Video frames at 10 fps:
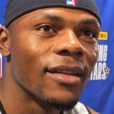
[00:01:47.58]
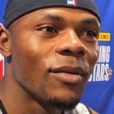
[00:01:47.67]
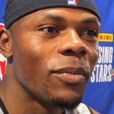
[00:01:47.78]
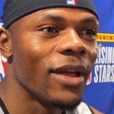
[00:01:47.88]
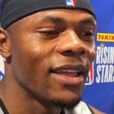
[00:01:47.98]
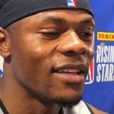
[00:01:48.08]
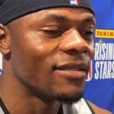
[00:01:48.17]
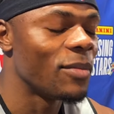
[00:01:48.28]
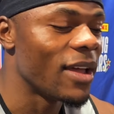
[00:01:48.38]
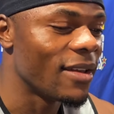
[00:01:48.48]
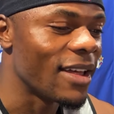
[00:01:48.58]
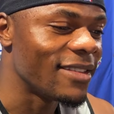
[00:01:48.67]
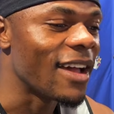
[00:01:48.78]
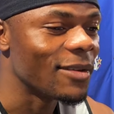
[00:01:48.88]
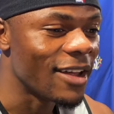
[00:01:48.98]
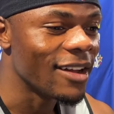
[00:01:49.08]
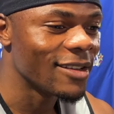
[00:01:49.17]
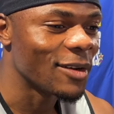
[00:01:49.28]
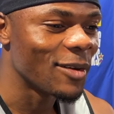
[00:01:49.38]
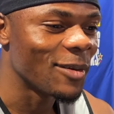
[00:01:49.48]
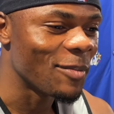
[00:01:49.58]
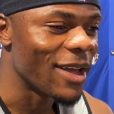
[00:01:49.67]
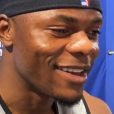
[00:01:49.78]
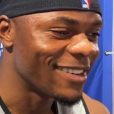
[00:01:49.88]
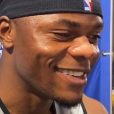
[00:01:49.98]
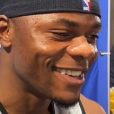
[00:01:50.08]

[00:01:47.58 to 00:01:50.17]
Play against Ben? I said, I'll dunk on you, Ben.